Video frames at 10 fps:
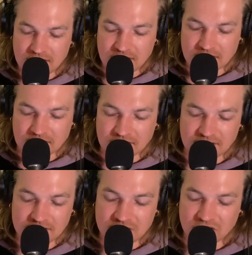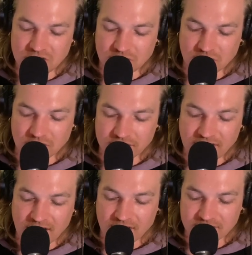can lead to coral
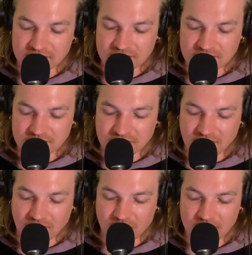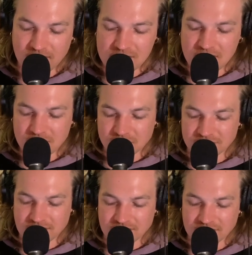die-offs. So
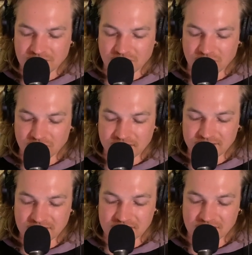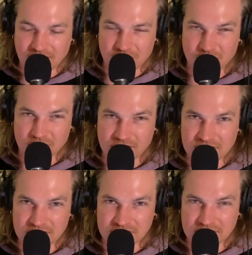protecting coral reefs is a lot more than
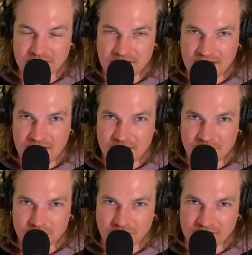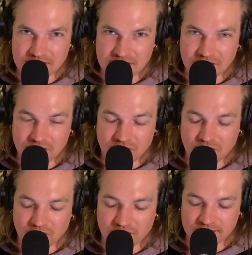just planting new
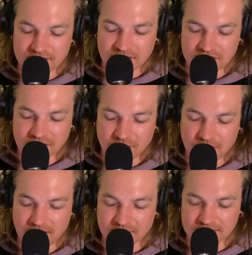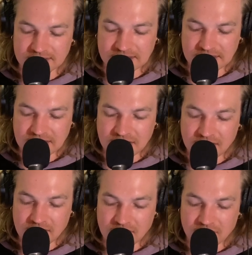coral. It's also about
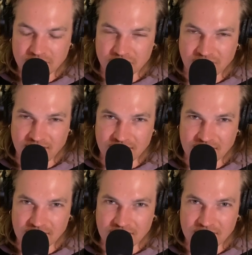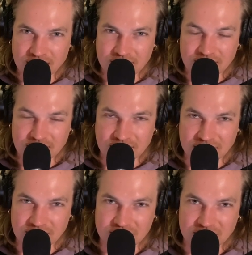creating
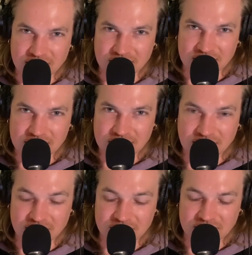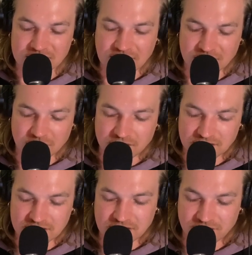conditions that are sustainable
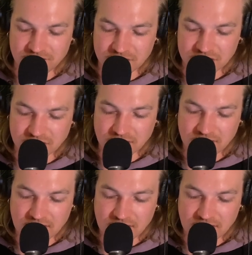into the future